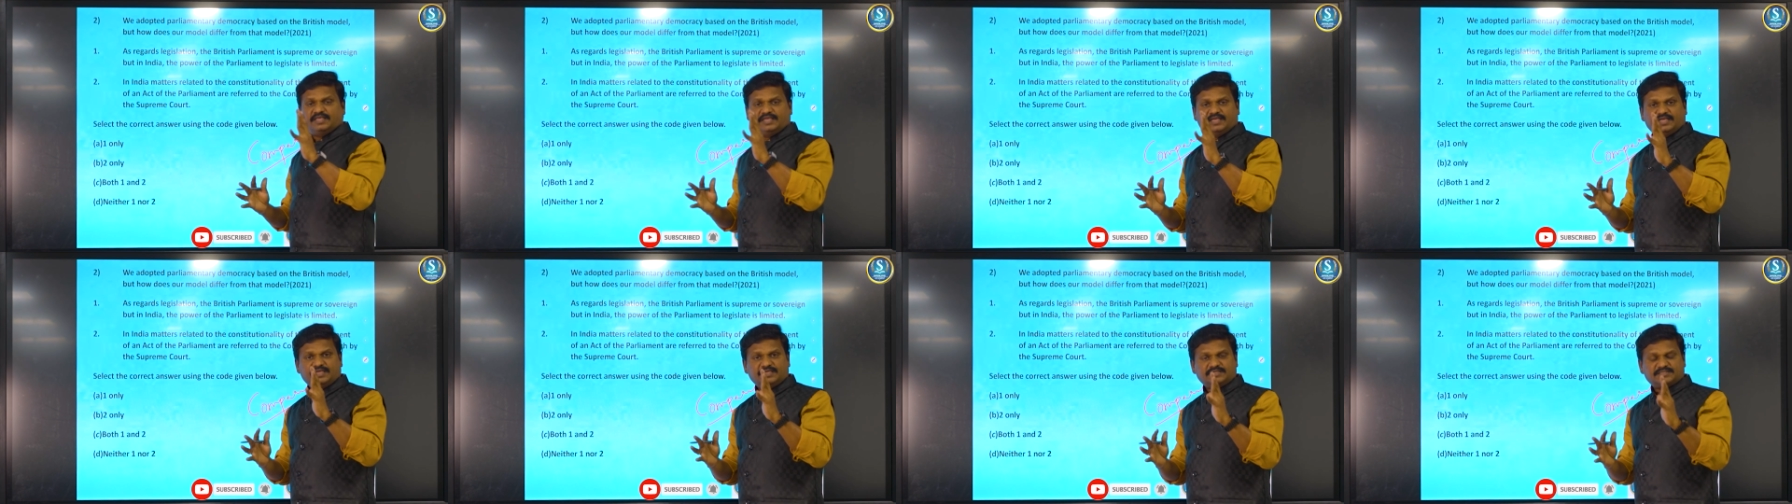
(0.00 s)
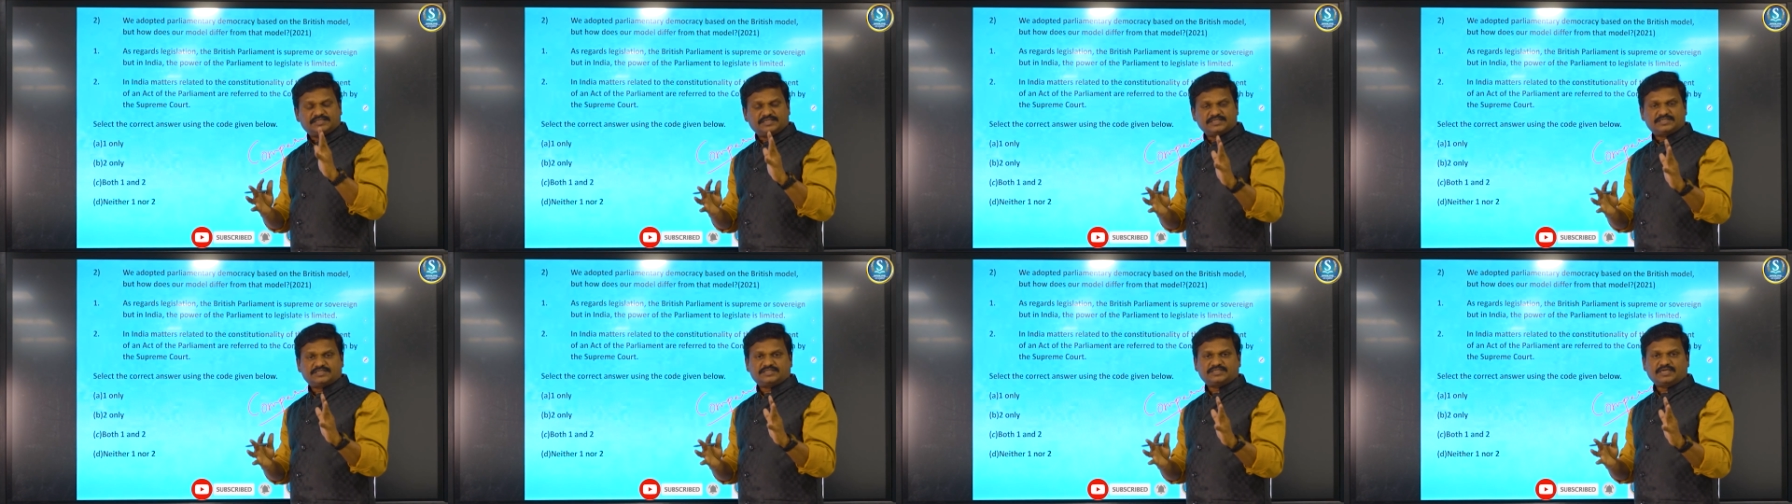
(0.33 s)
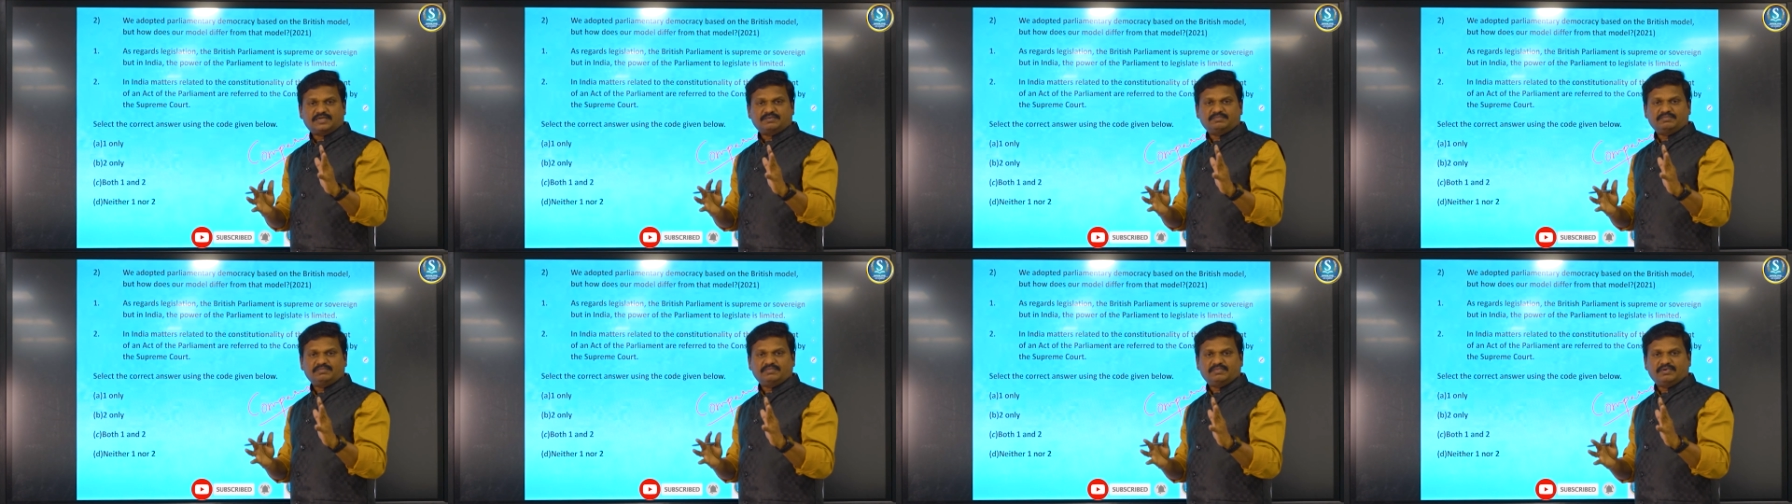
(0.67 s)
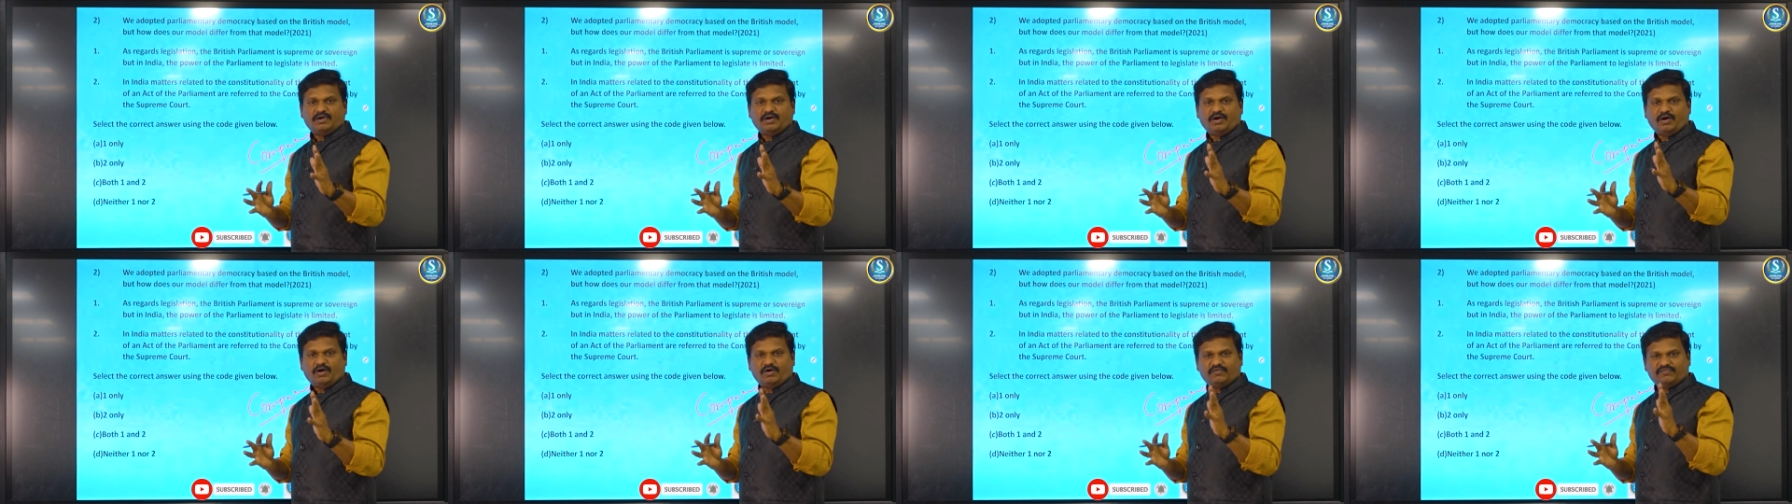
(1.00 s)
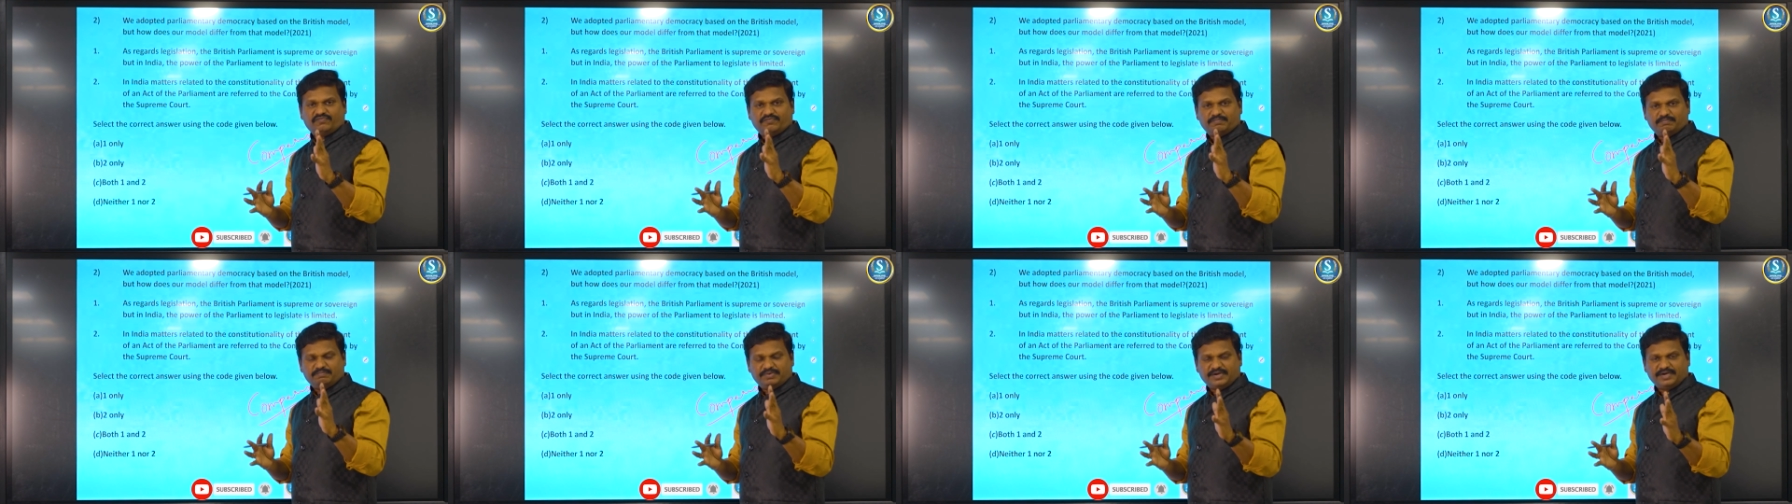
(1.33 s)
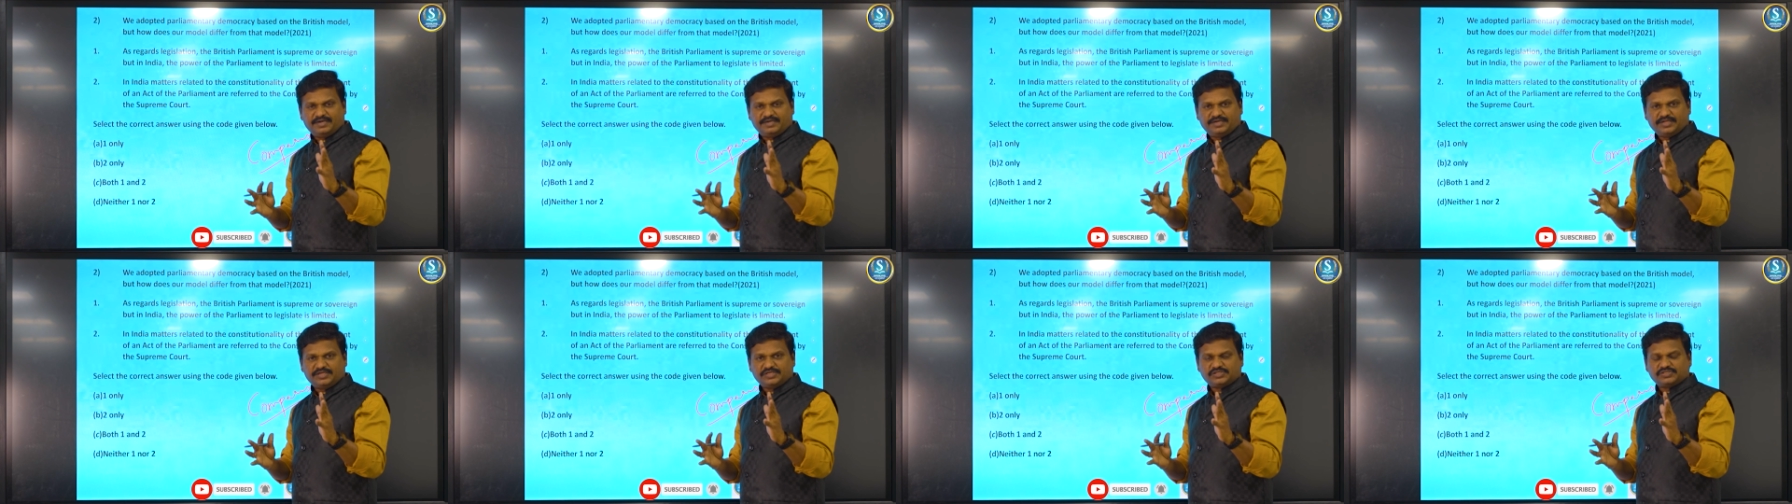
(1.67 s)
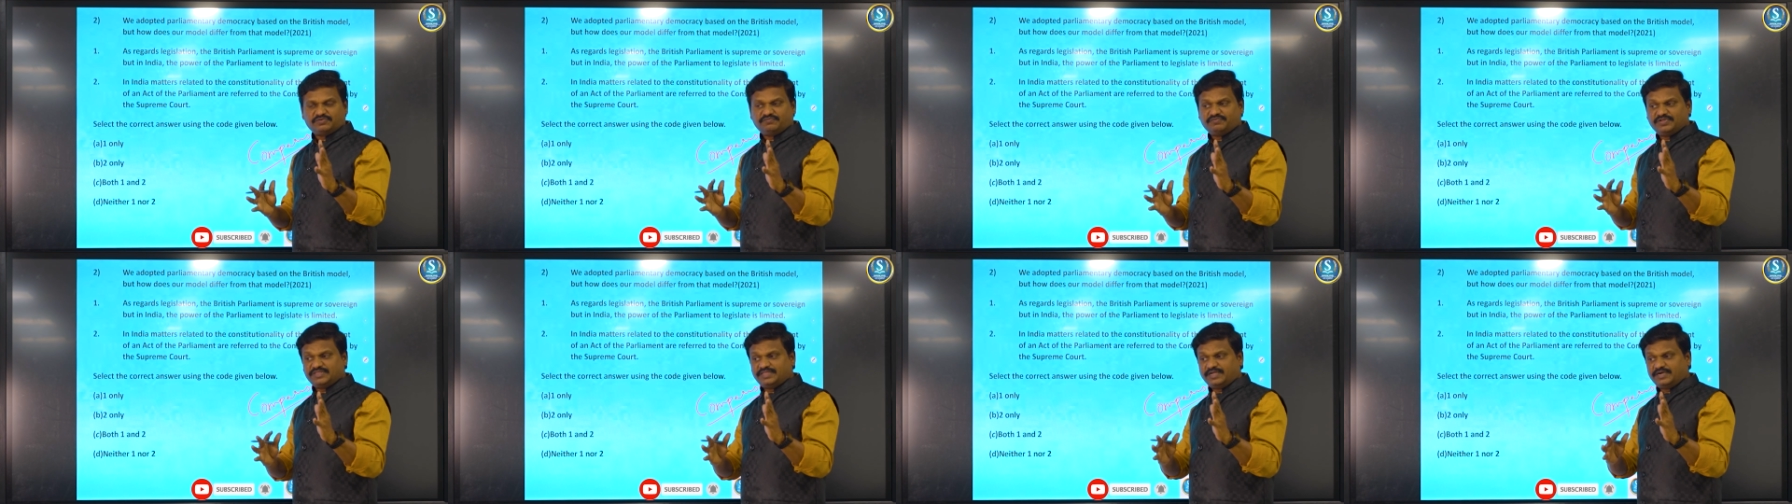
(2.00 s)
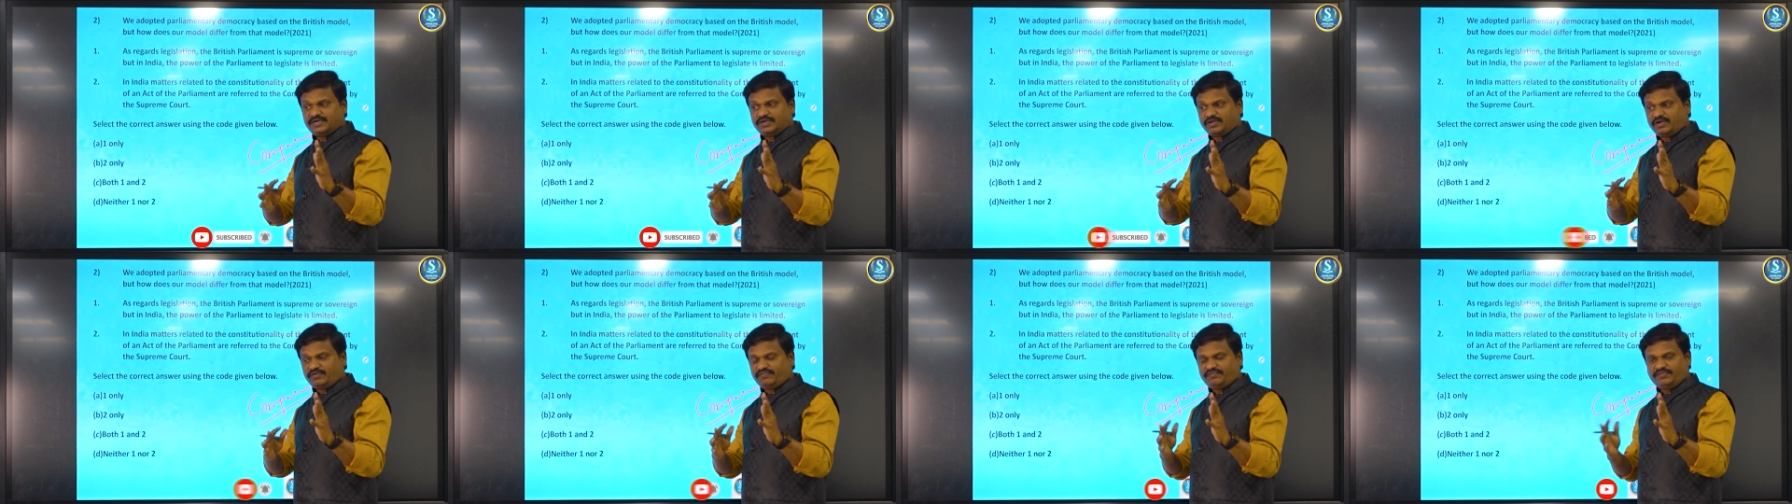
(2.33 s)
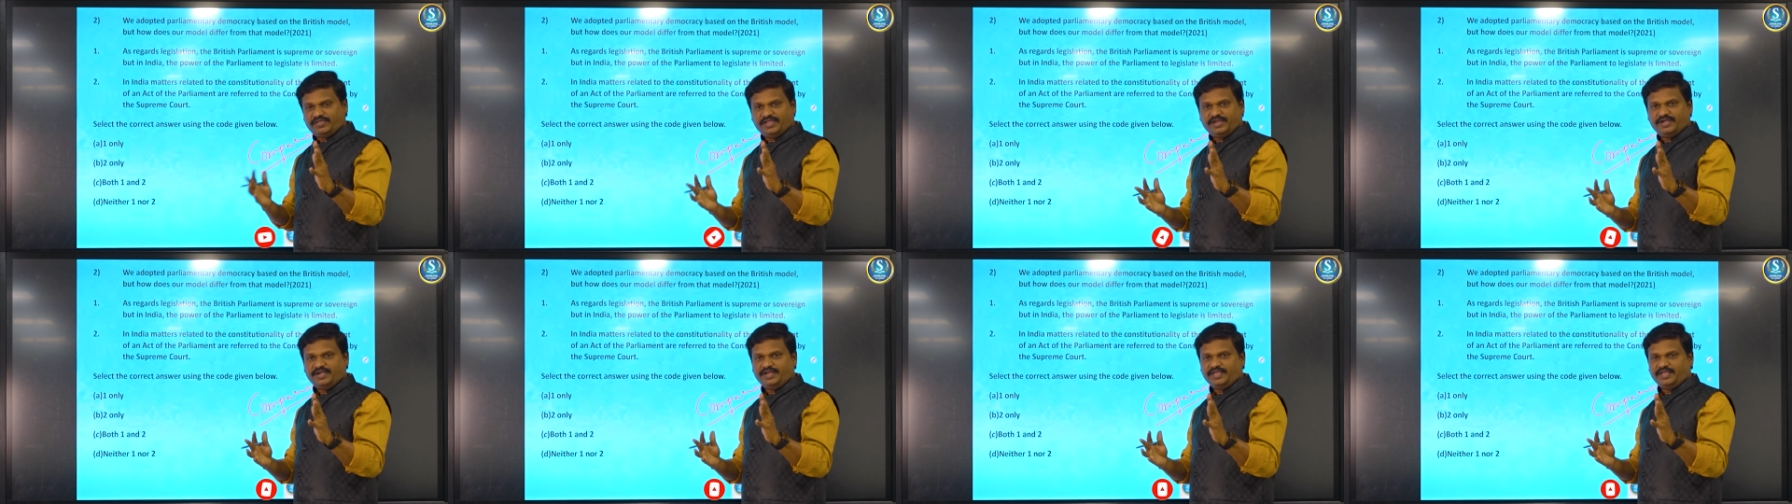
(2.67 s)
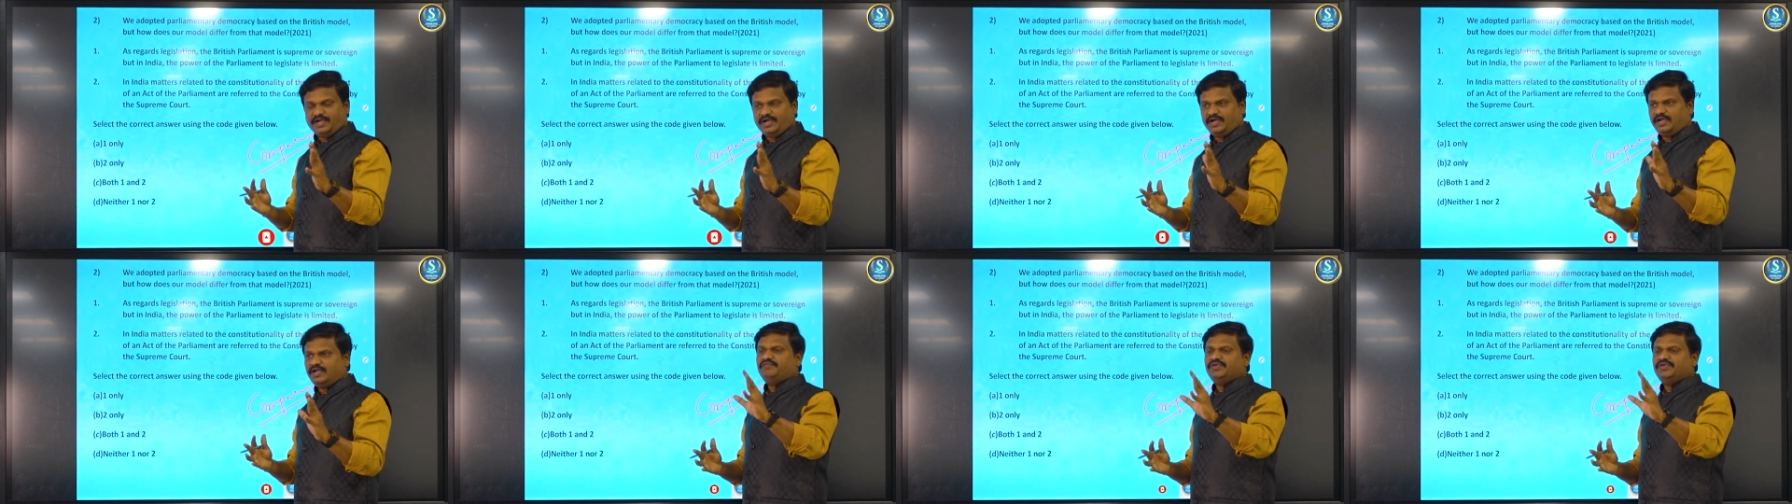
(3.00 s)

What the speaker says: the system of British with that of India.